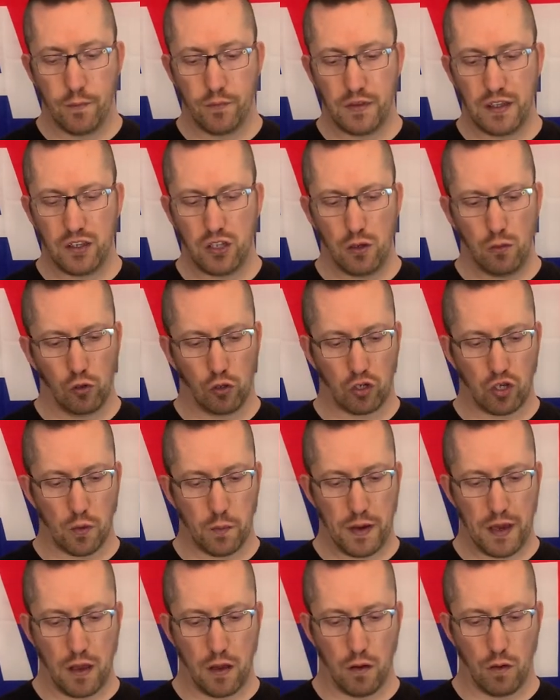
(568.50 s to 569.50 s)
They do look a
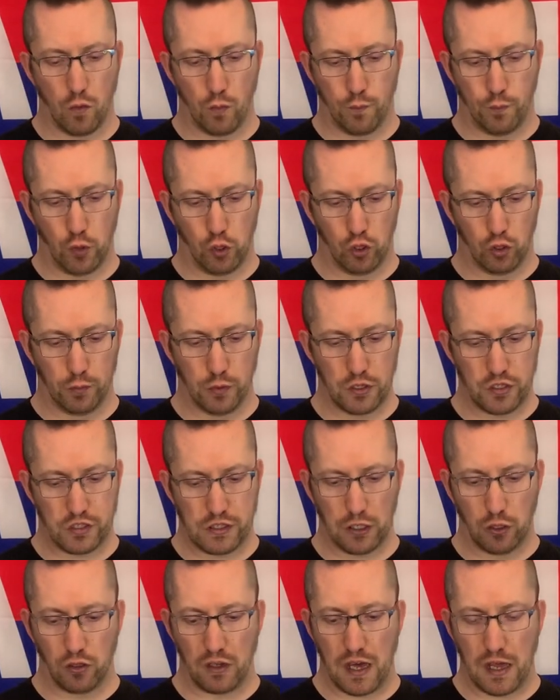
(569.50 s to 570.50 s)
bit bulbous.
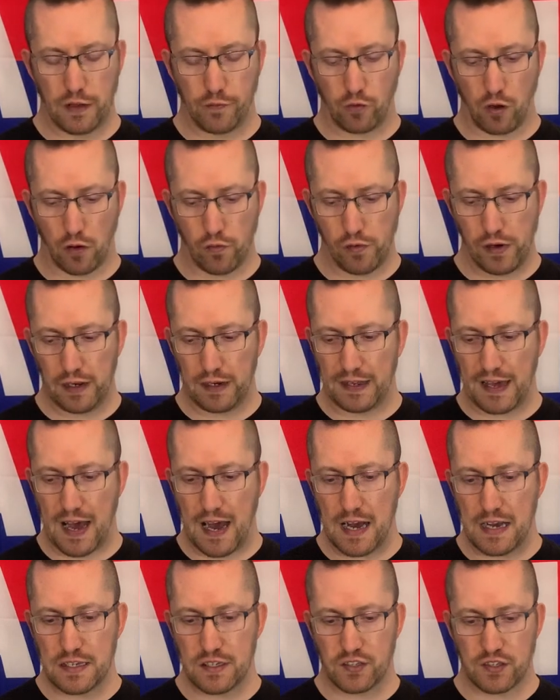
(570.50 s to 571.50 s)
They look like they've got really
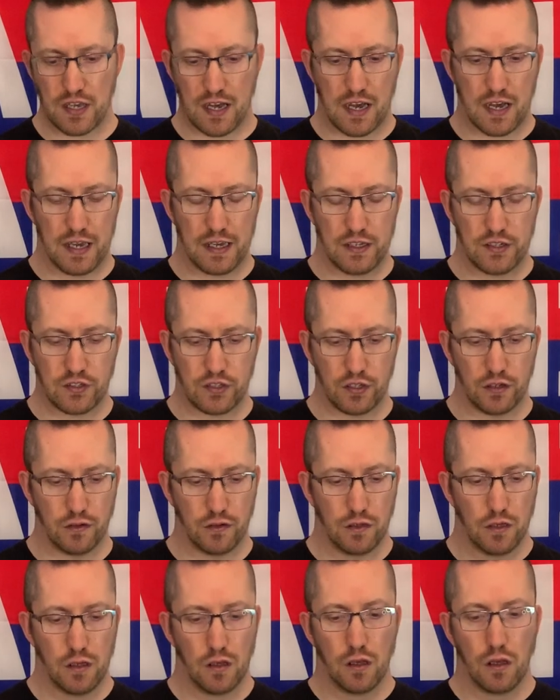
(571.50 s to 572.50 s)
high sides
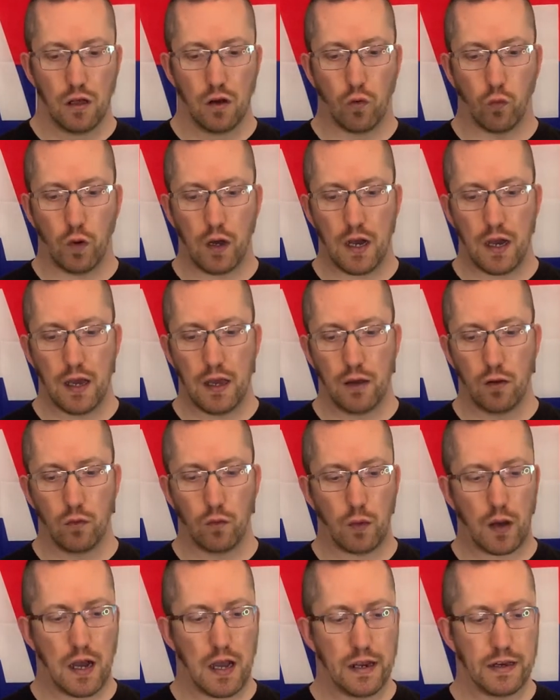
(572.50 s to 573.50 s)
and
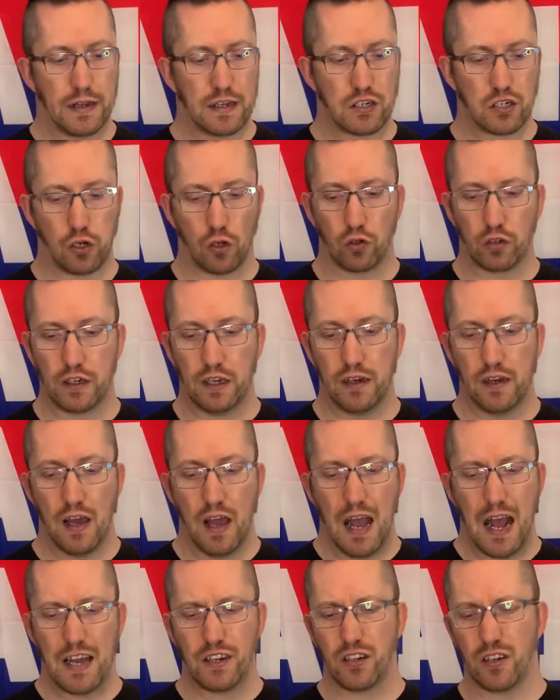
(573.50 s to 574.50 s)
wide-ish looking.
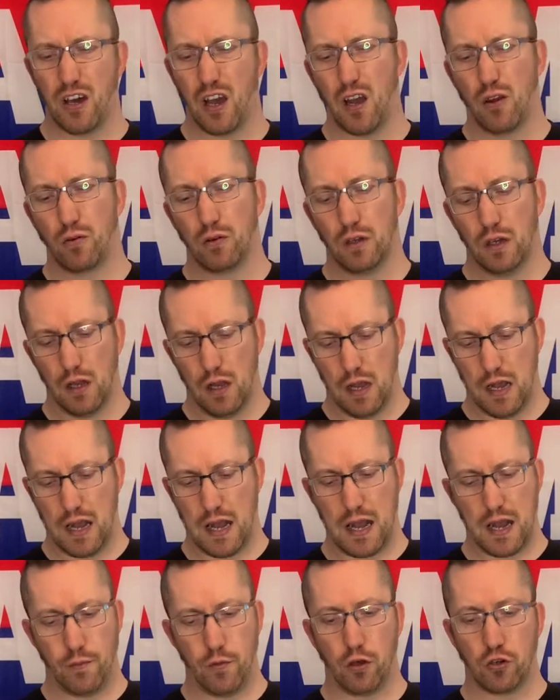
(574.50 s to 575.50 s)
I don't know.
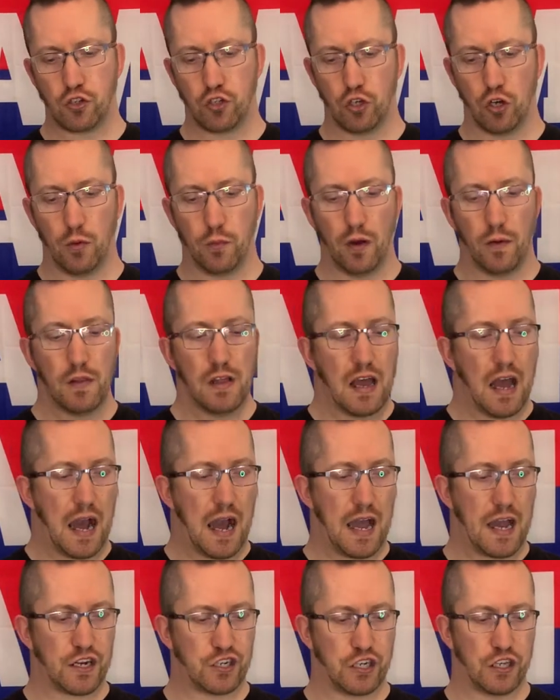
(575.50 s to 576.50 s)
I'm not sure, but
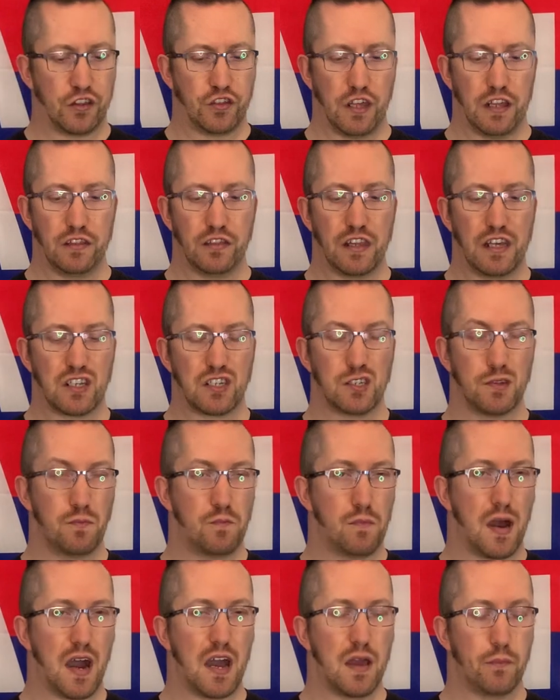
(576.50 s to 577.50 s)
I actually think this
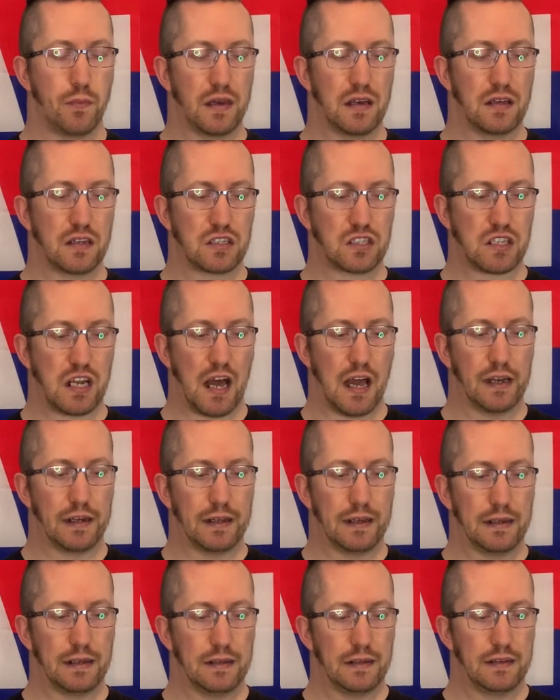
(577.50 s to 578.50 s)
might be a
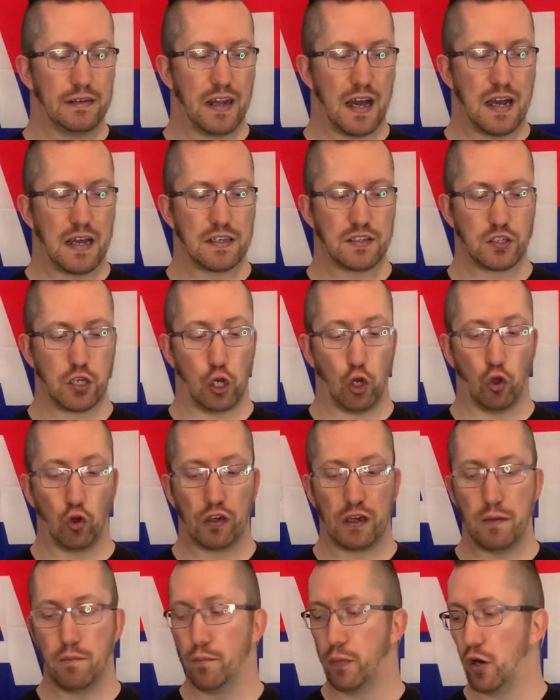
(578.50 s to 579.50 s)
slightly nicer
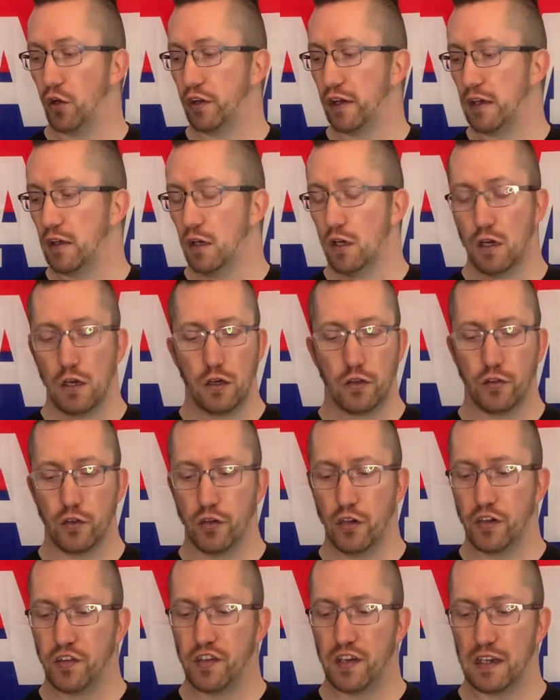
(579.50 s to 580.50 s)
looking body
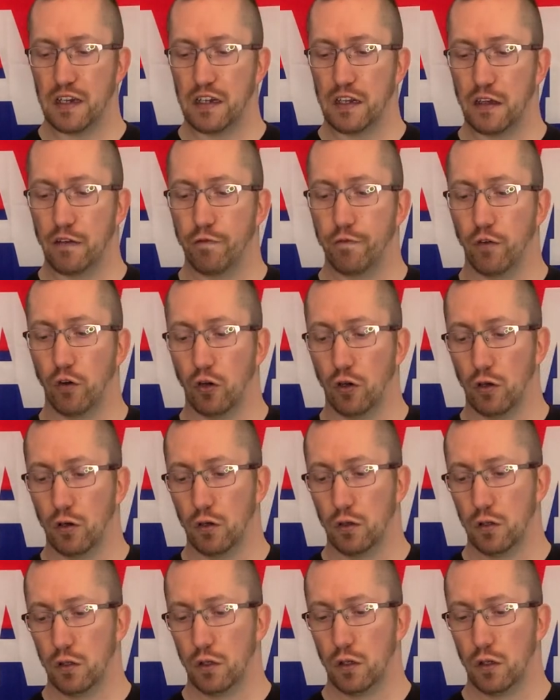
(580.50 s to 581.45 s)
than the TD4.